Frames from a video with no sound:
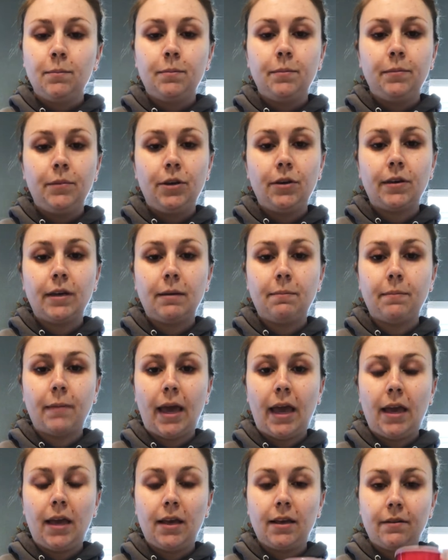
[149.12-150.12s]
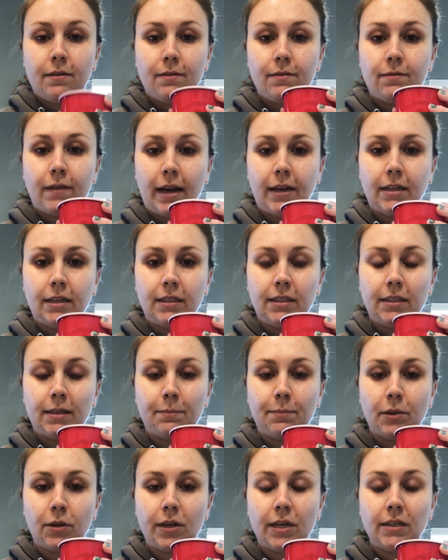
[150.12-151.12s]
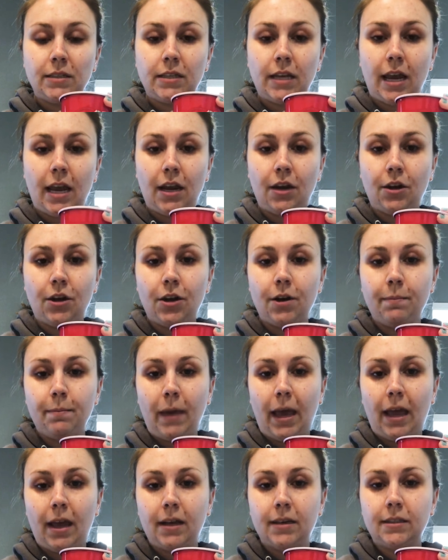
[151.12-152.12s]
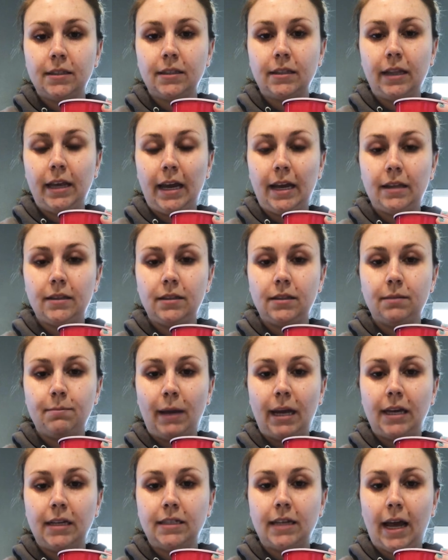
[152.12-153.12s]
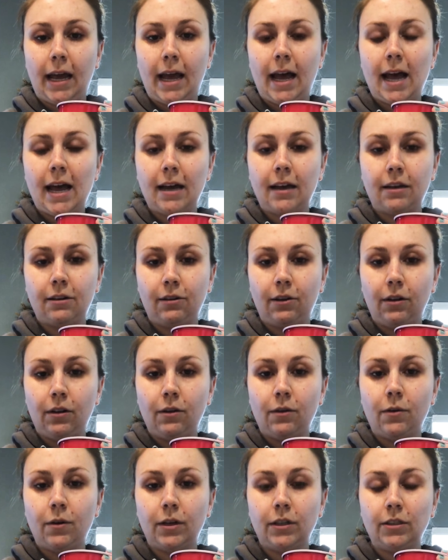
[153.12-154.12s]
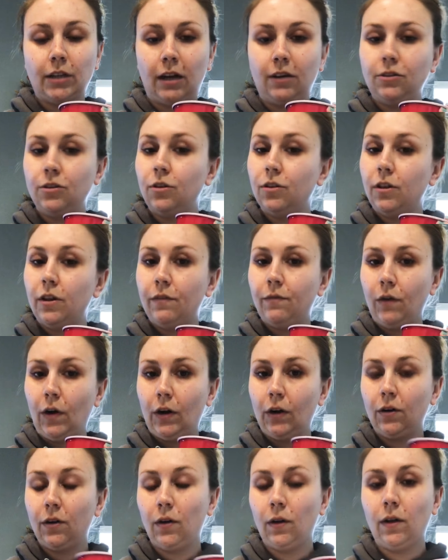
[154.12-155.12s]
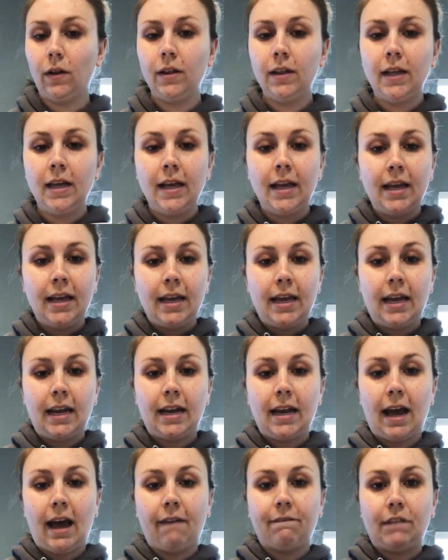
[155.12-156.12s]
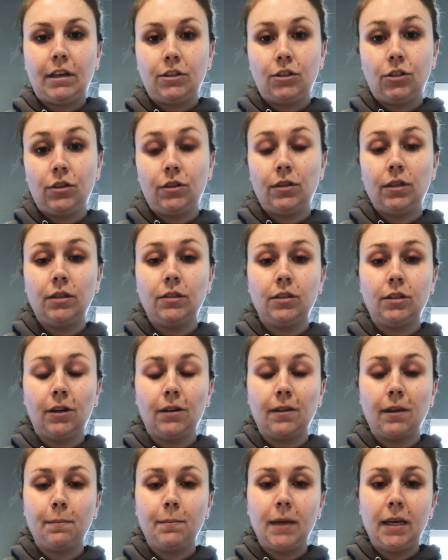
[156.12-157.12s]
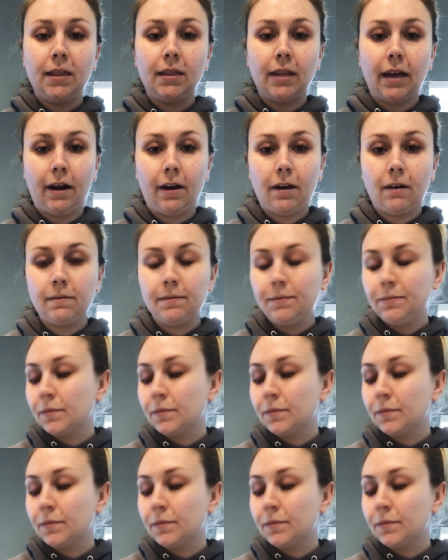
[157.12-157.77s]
You can find a simple container, make slits, make a diagonal, a horizontal, a vertical, and have the student insert them in there.